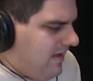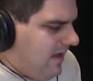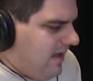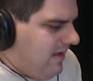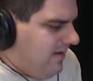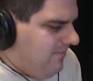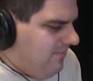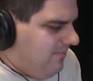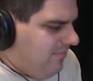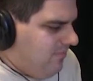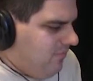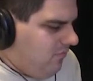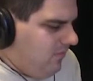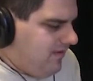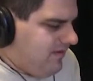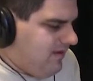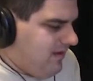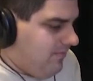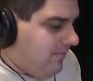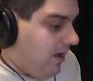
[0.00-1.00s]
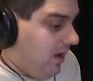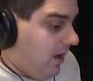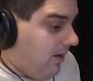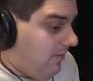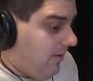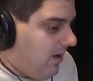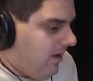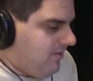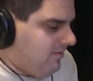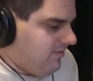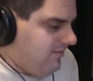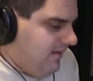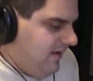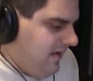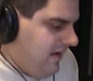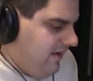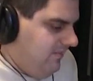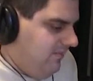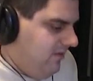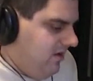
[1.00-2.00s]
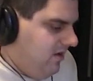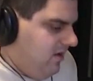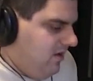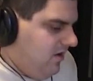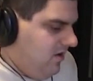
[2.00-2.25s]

that um with Jim Harbaugh's team